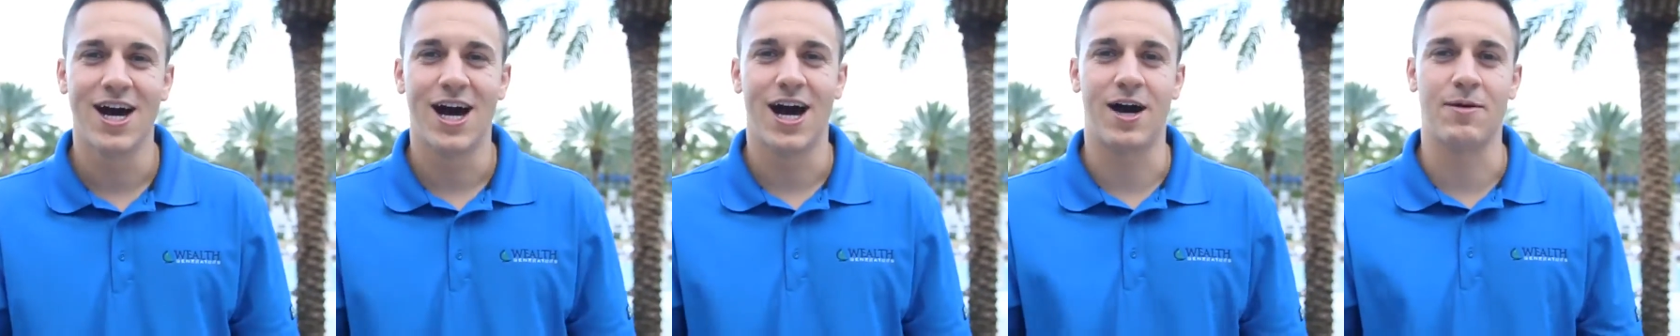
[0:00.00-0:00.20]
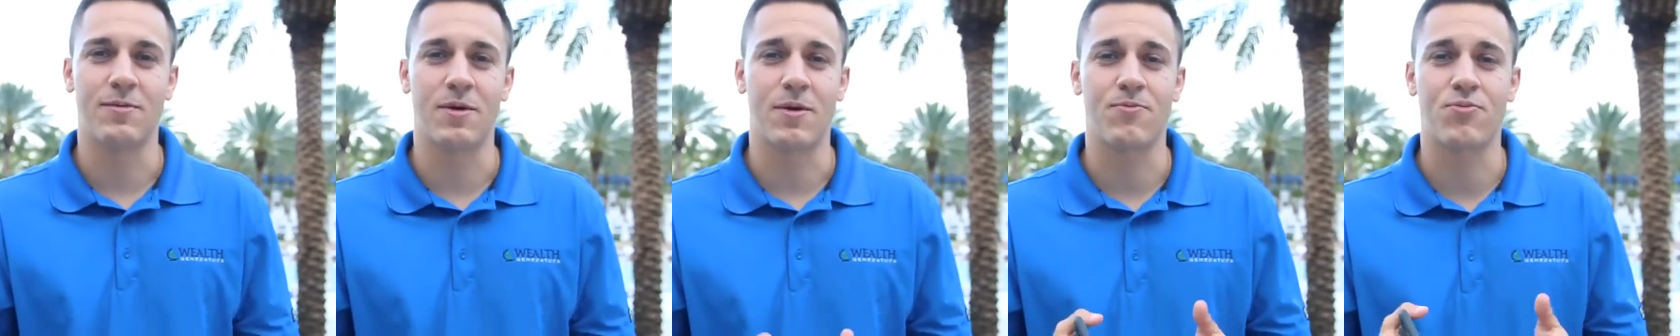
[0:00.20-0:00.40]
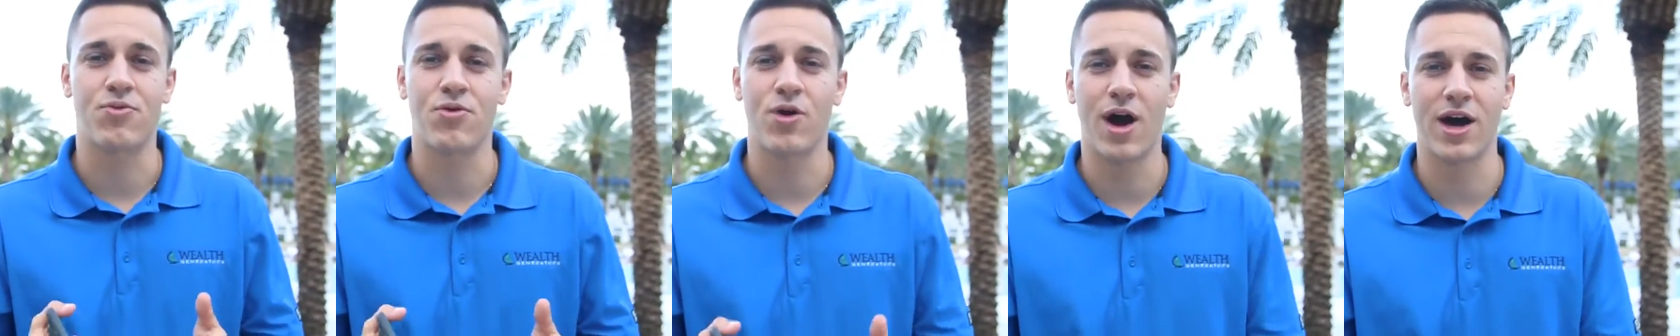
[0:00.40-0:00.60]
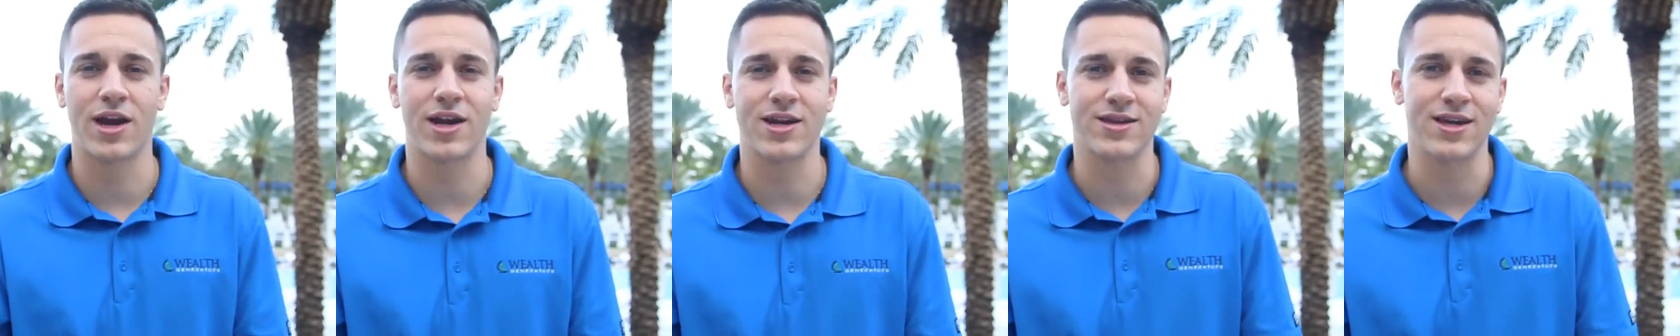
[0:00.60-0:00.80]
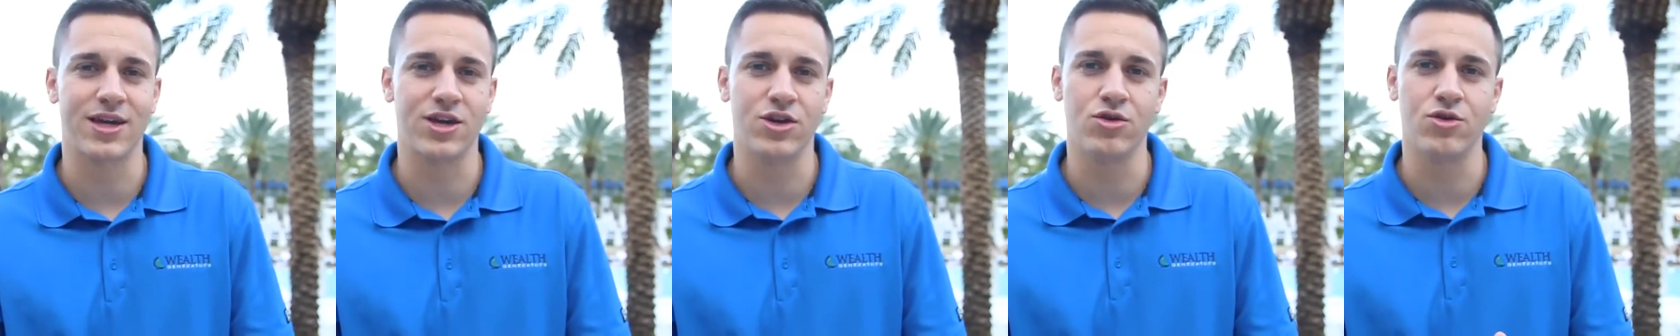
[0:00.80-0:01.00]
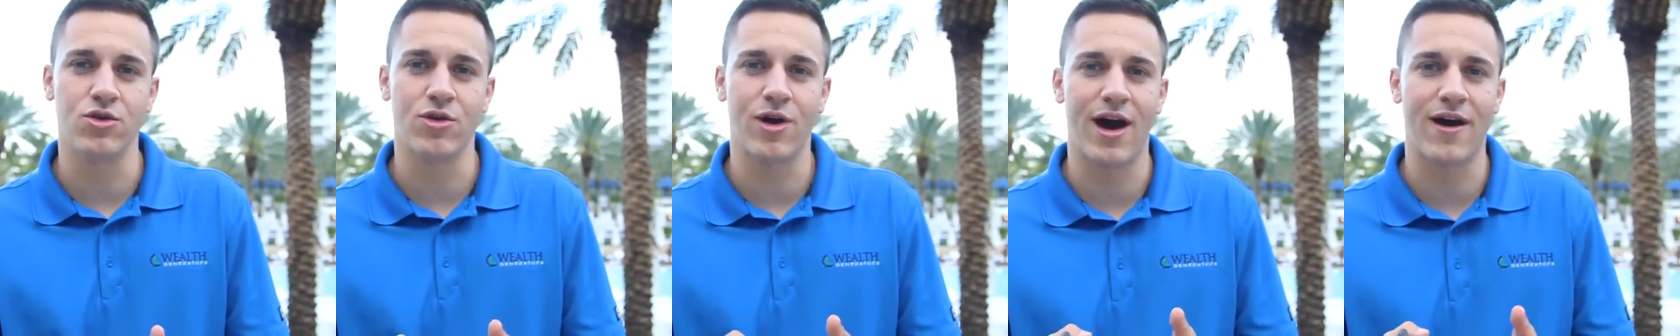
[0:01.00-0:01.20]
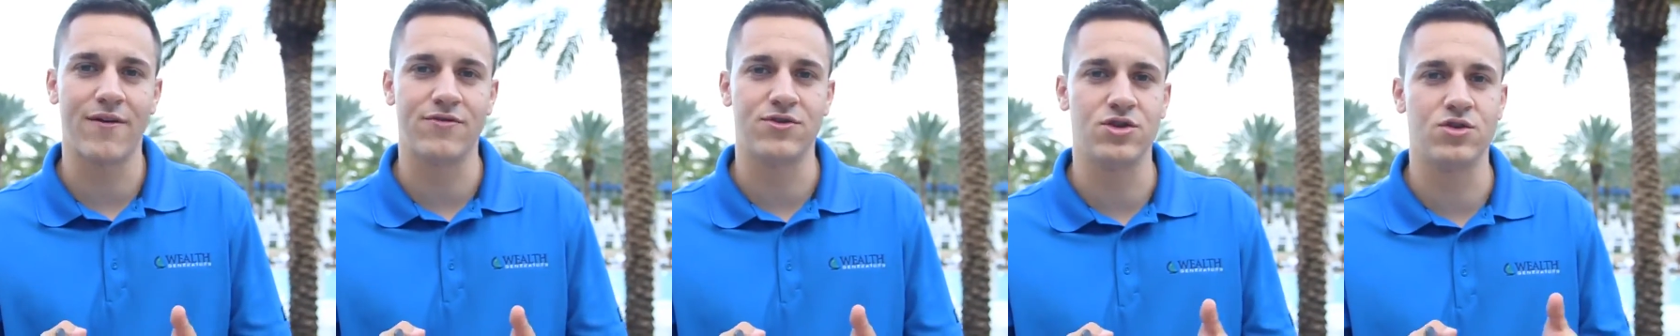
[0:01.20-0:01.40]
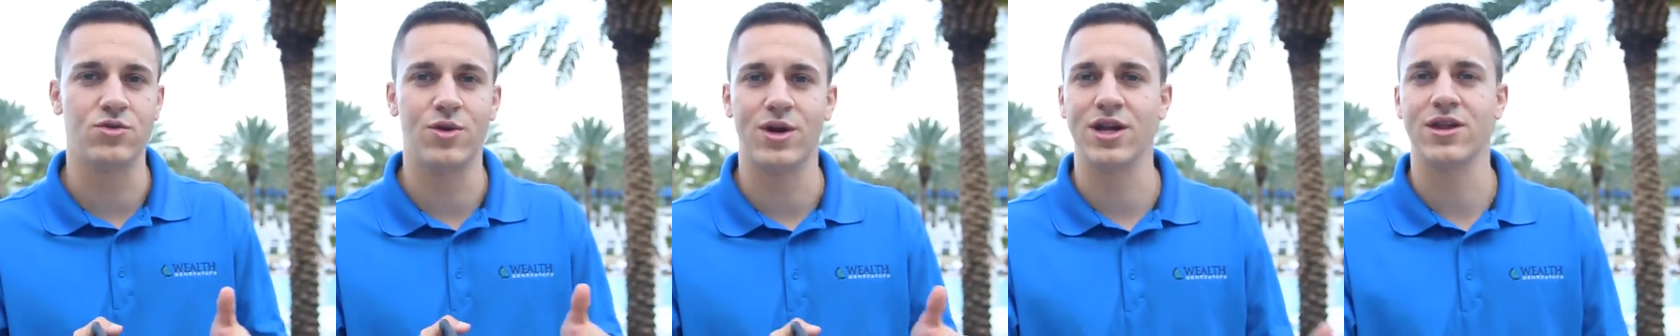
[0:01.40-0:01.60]
I'm a product that you don't
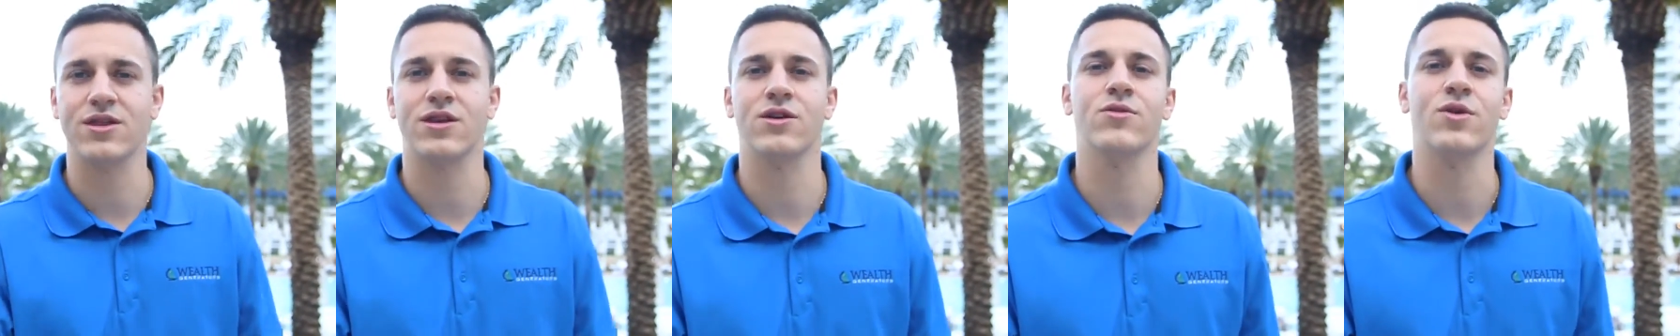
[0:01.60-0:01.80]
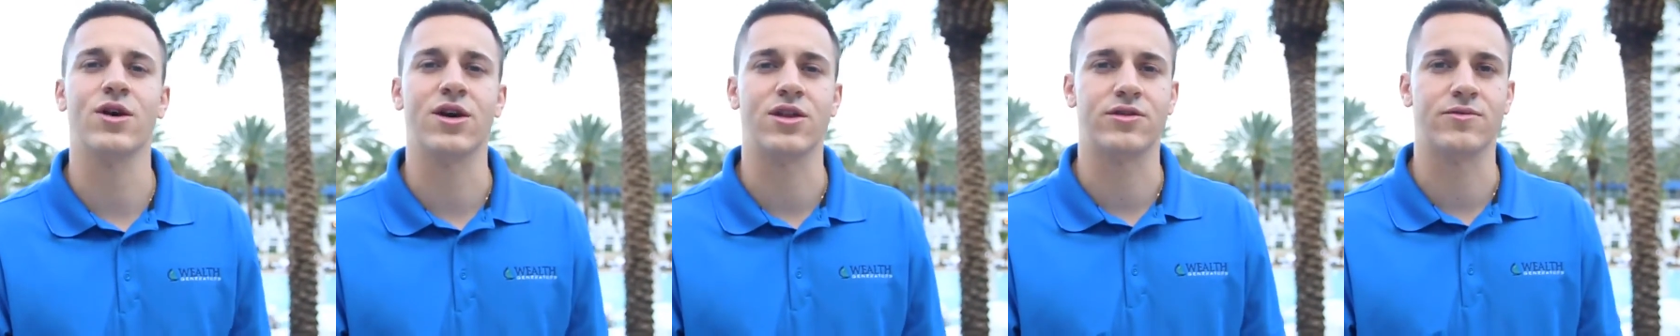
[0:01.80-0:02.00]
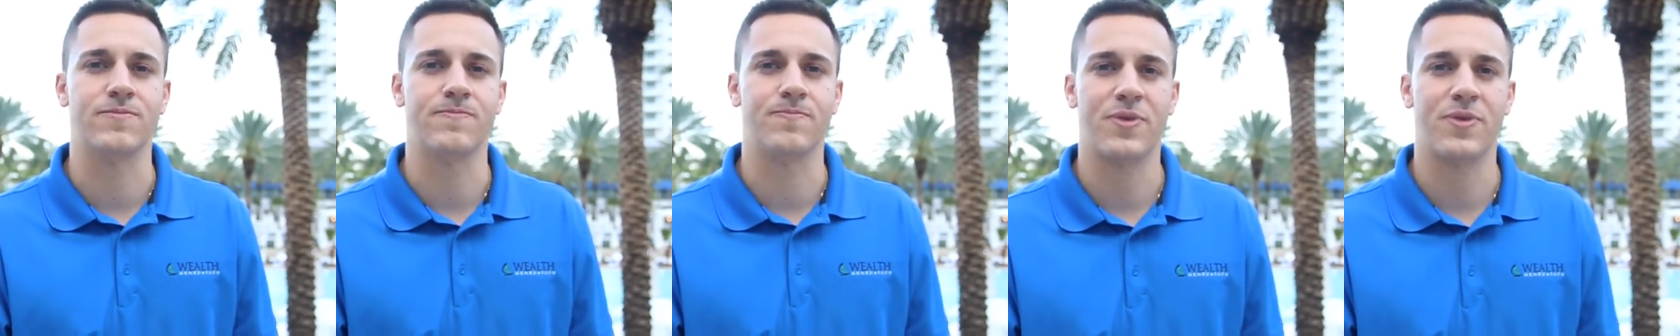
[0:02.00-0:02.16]
have to do anything with.